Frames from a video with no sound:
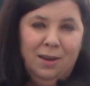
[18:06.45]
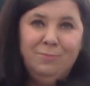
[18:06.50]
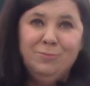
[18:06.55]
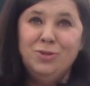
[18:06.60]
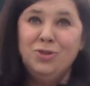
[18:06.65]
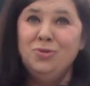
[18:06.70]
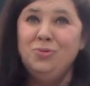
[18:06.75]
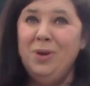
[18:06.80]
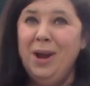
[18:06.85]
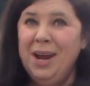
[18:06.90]

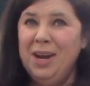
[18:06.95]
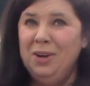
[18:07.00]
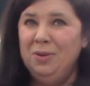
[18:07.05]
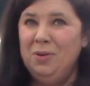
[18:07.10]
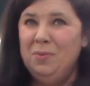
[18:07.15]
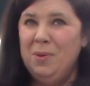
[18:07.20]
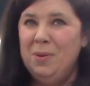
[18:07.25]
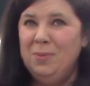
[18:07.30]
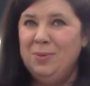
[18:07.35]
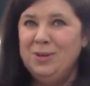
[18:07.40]
try to
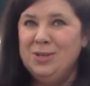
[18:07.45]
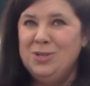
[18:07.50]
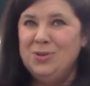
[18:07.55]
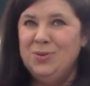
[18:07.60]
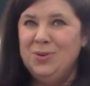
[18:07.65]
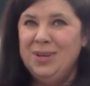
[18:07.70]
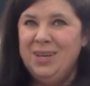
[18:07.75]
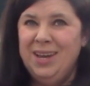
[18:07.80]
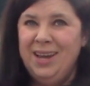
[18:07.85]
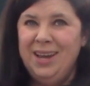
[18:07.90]
remember to
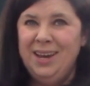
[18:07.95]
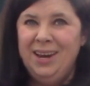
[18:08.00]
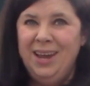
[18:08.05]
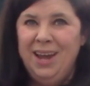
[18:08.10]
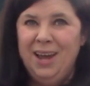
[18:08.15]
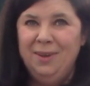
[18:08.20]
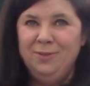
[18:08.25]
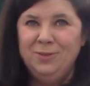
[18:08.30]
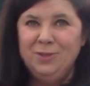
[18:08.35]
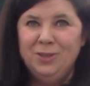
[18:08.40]
do it again
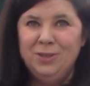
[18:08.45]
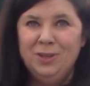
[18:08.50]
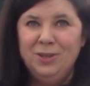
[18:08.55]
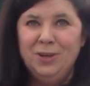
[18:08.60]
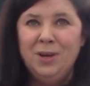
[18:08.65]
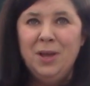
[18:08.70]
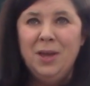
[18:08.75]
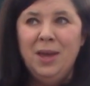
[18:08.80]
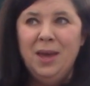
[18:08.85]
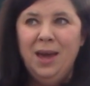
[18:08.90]

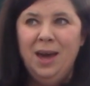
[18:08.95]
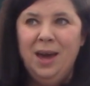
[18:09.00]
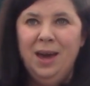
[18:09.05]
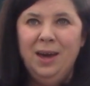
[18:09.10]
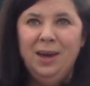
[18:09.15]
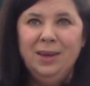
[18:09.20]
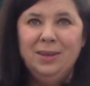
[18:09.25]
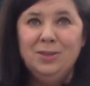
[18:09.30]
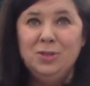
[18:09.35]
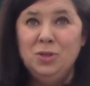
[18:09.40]
after
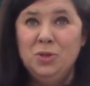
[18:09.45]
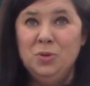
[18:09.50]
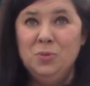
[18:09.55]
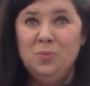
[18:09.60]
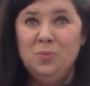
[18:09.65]
2